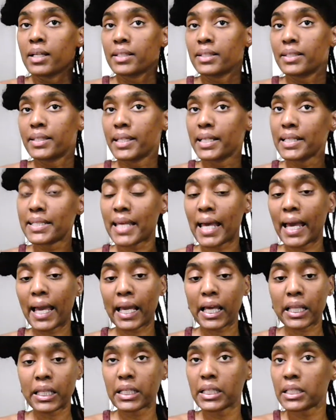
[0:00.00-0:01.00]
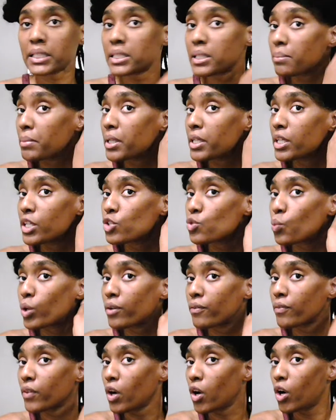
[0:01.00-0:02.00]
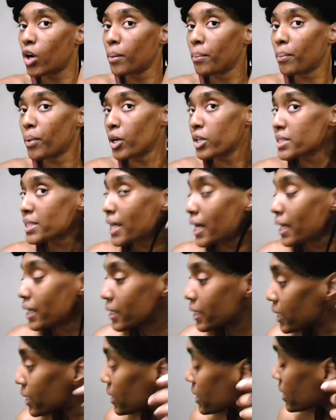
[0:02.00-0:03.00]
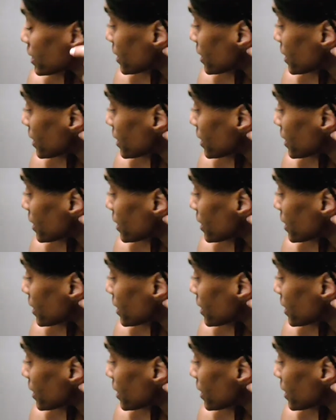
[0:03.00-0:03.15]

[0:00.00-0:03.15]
detangling to me is one of the hard parts. Now, this